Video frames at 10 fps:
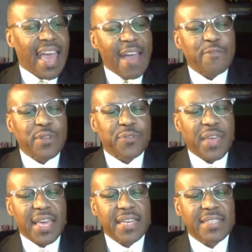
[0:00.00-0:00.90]
Half of the
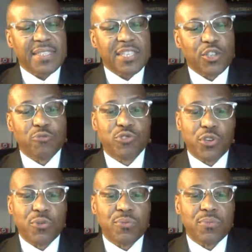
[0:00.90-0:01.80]
things you
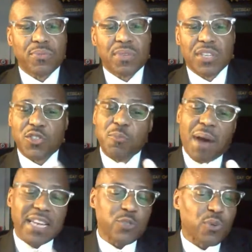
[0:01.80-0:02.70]
do, you
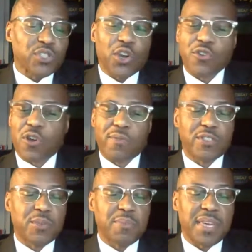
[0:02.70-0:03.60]
might as well turn
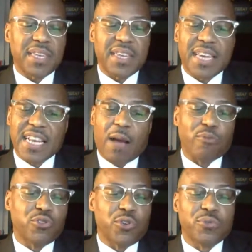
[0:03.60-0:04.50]
over to me and I
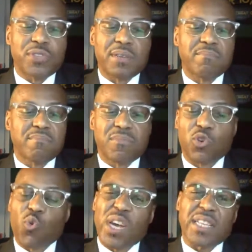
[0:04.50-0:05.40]
will do them
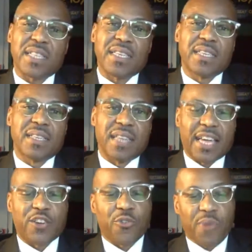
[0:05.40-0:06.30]
quickly
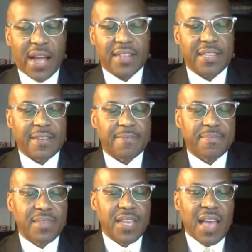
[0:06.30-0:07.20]
and correctly.
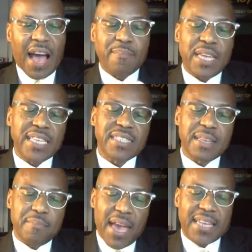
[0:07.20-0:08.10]
I'm
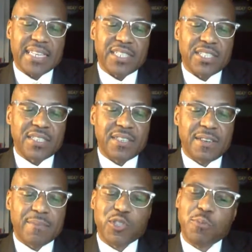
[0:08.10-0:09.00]
easily managed,
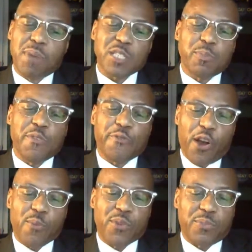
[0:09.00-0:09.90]
but you must be
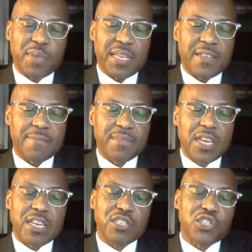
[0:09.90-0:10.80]
firm with me.
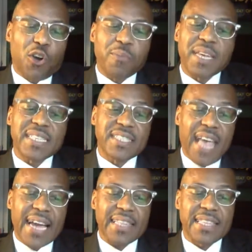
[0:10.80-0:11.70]
Show me
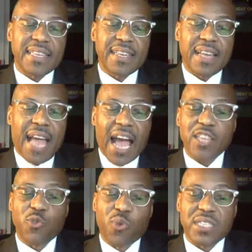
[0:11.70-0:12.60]
exactly
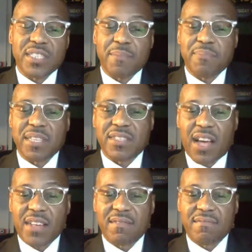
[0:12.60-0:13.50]
how you want something
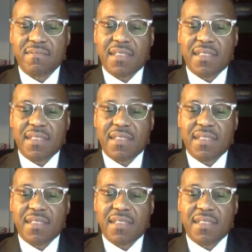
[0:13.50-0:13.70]
done.